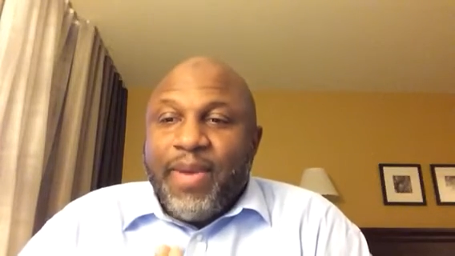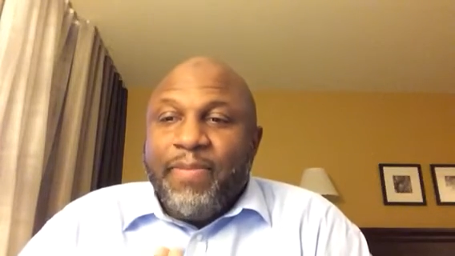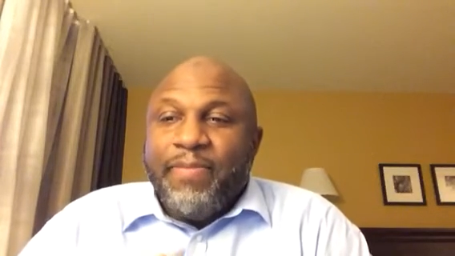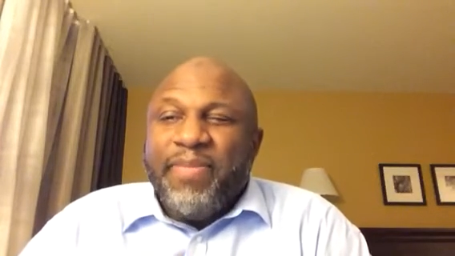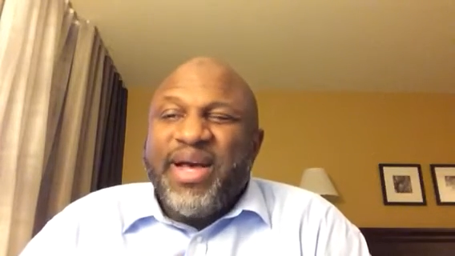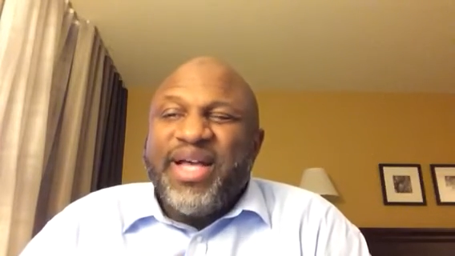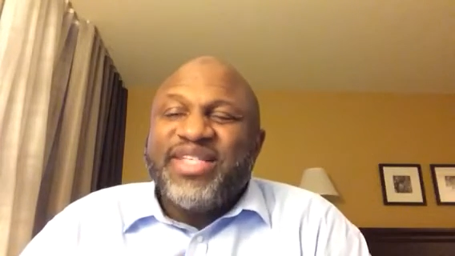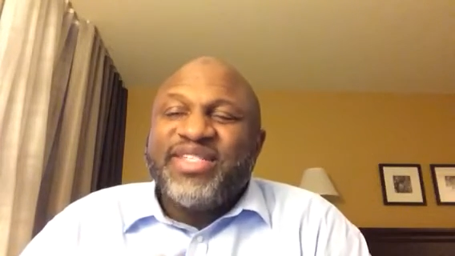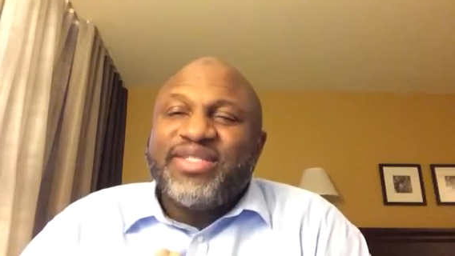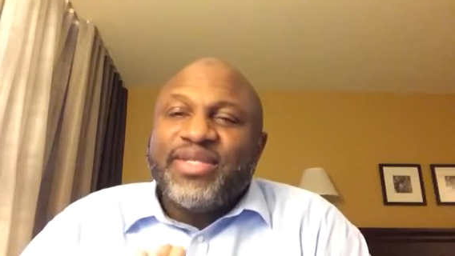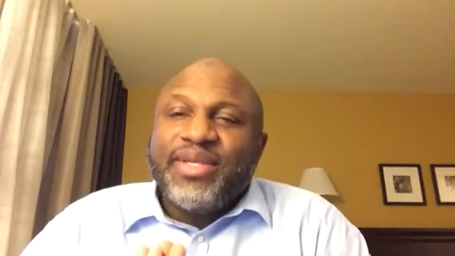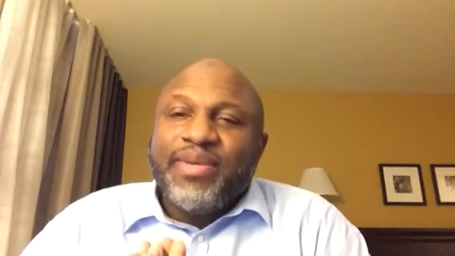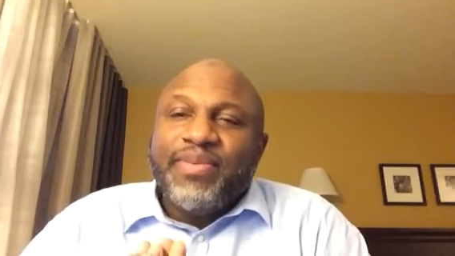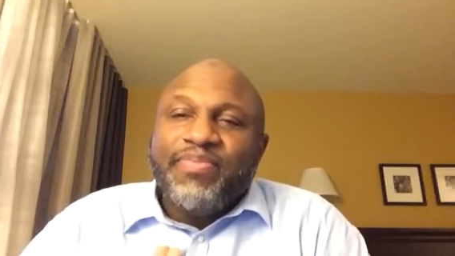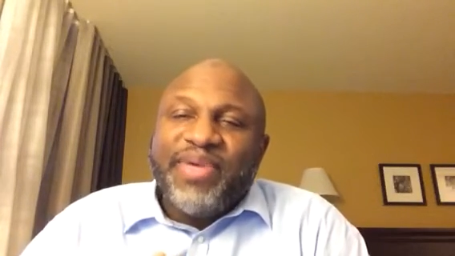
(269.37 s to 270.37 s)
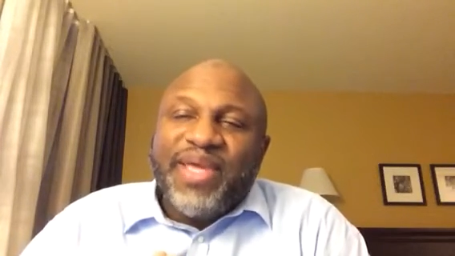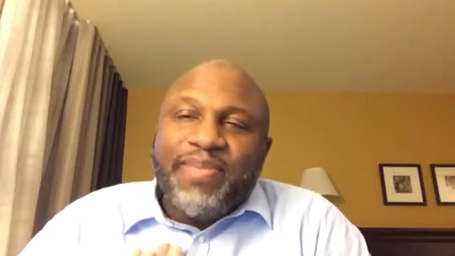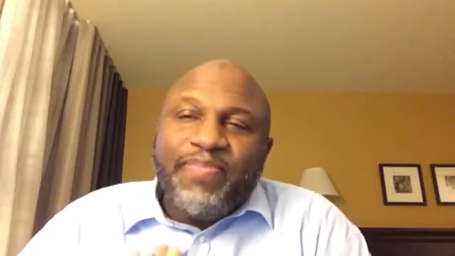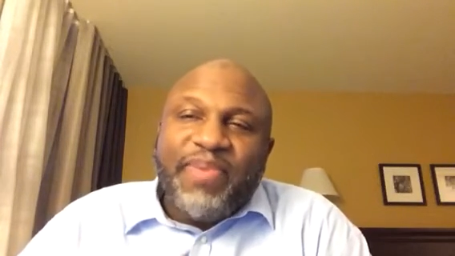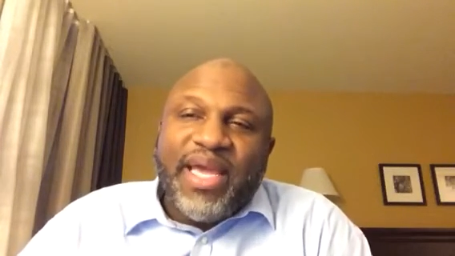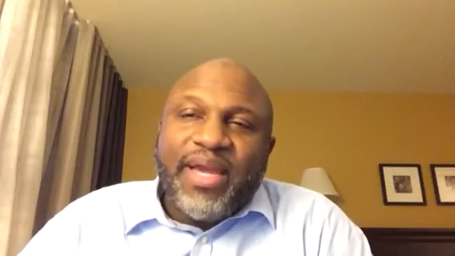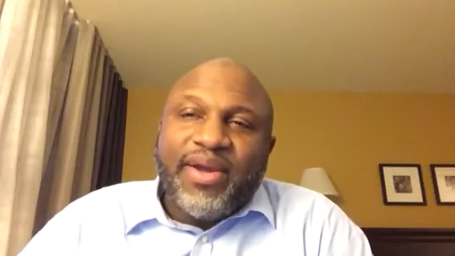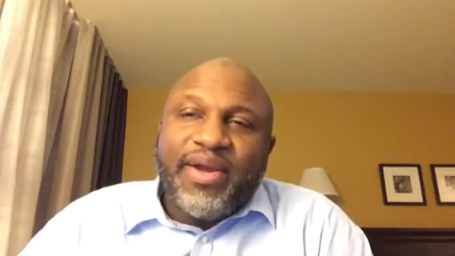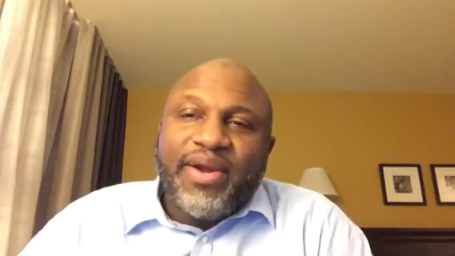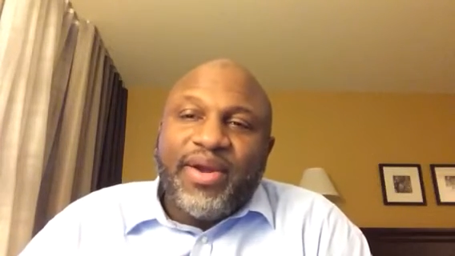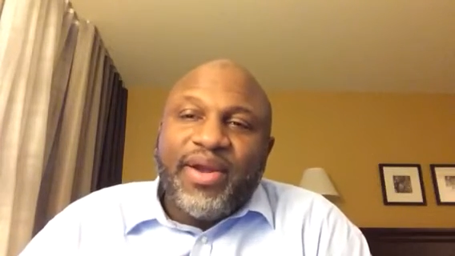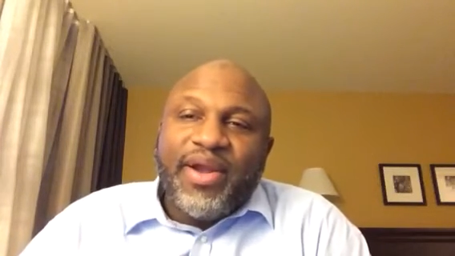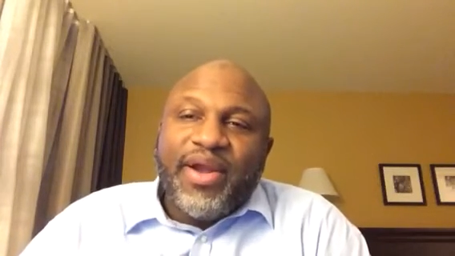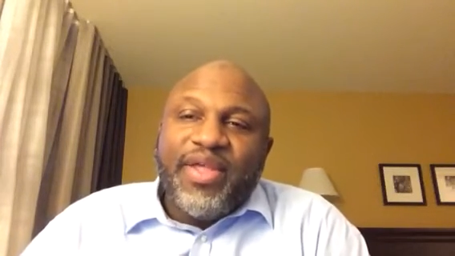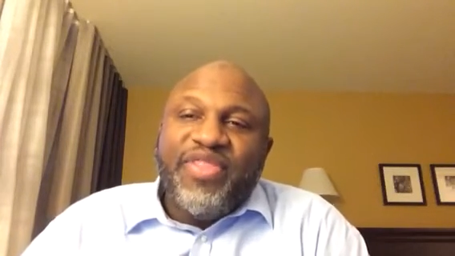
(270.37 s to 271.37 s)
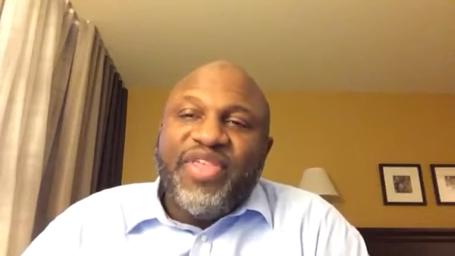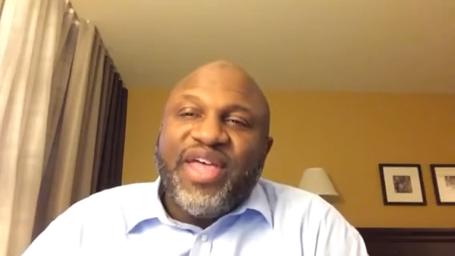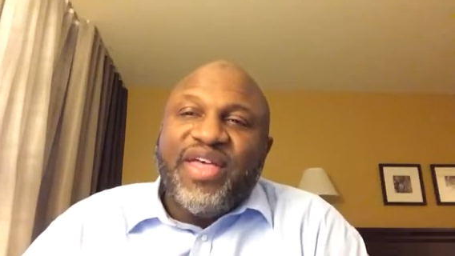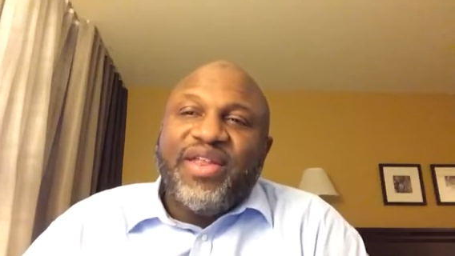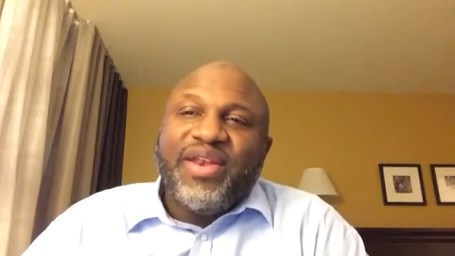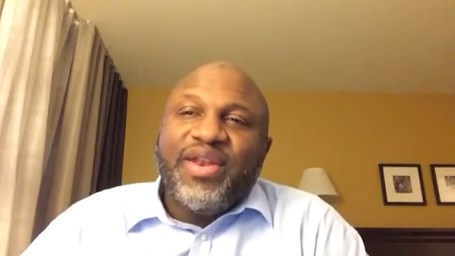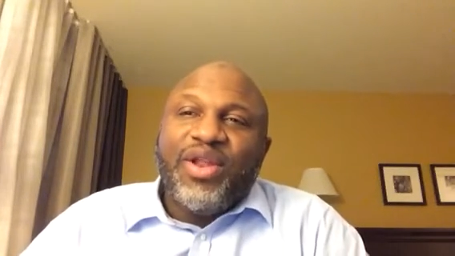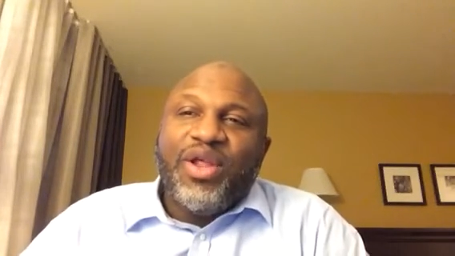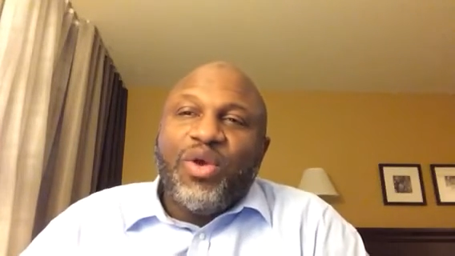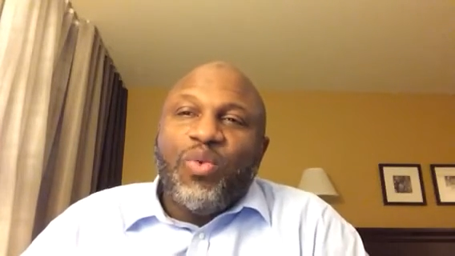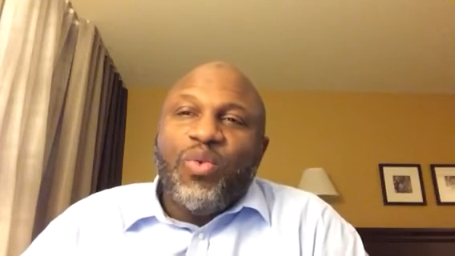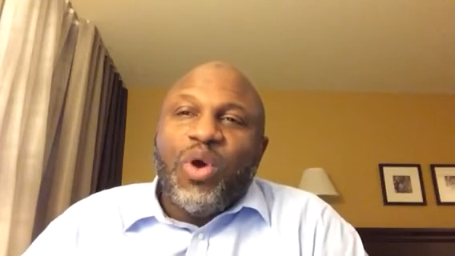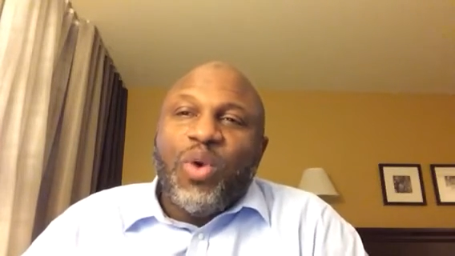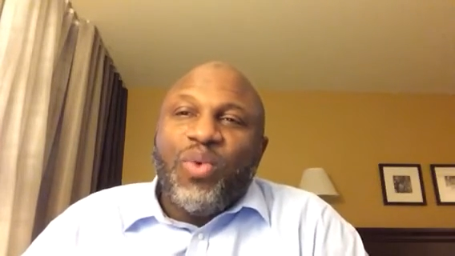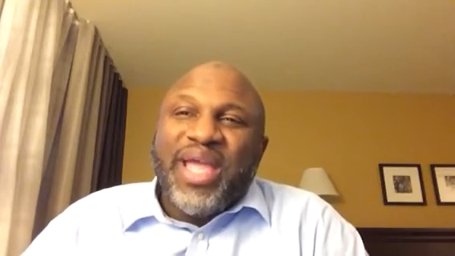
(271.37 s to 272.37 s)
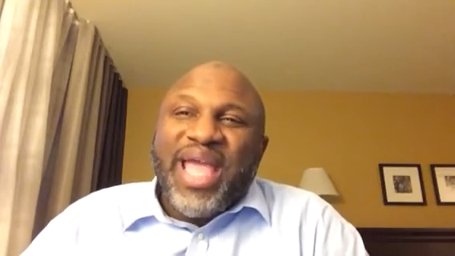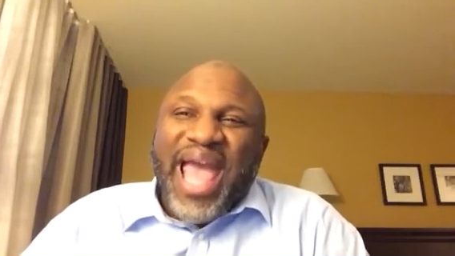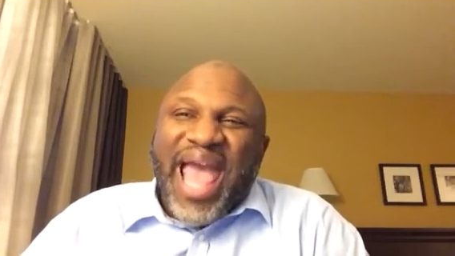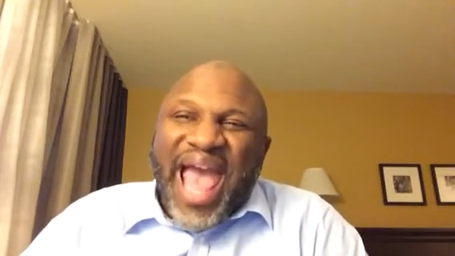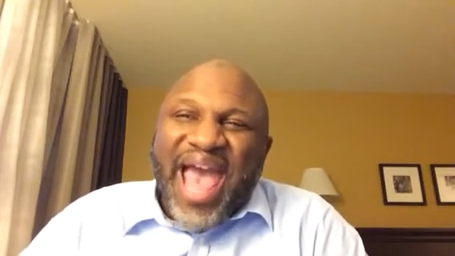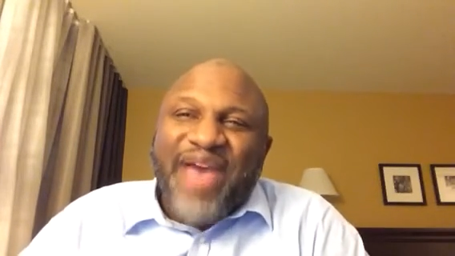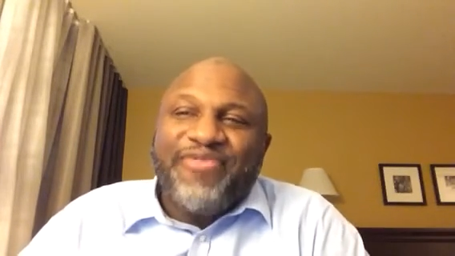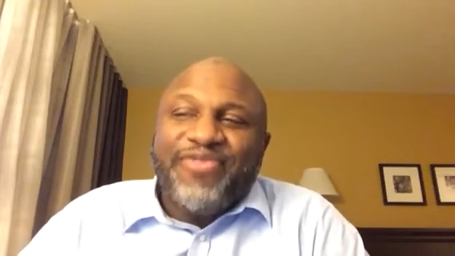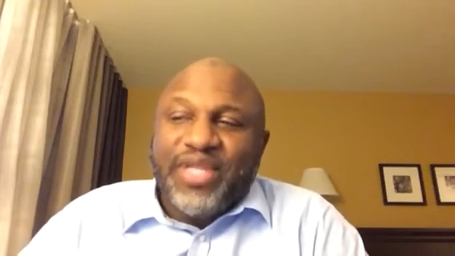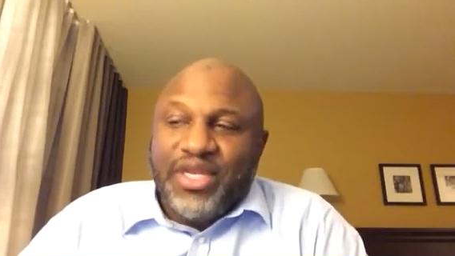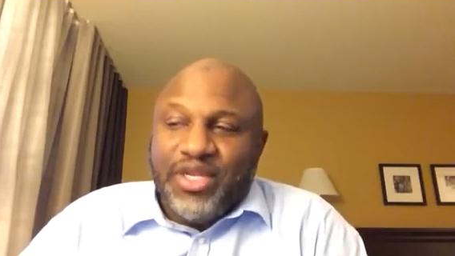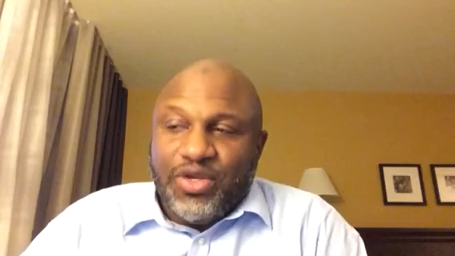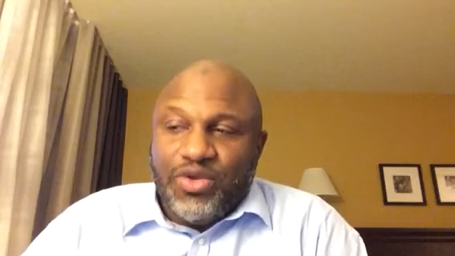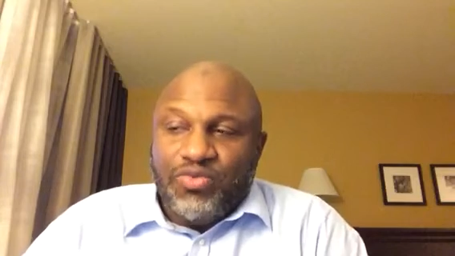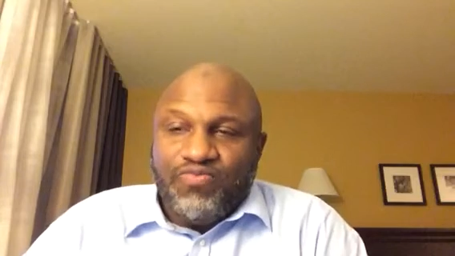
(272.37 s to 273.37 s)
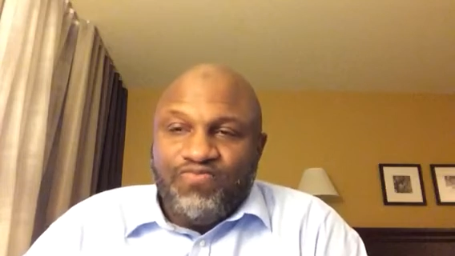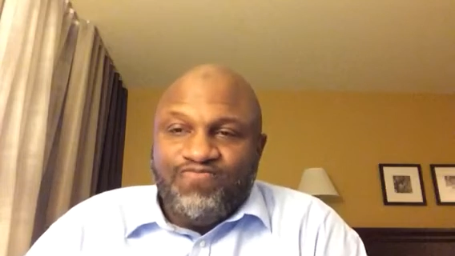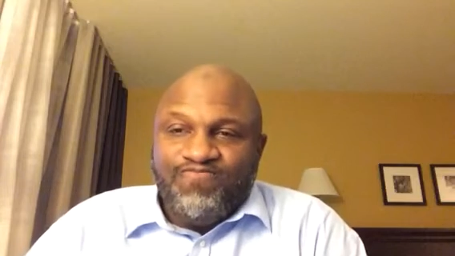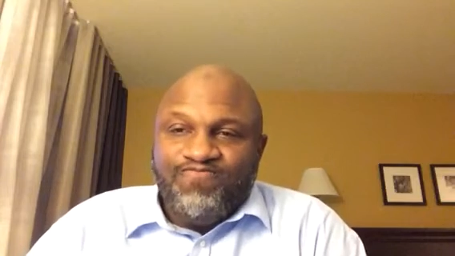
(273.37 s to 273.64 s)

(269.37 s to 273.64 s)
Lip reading: must be bigger than what we have to do.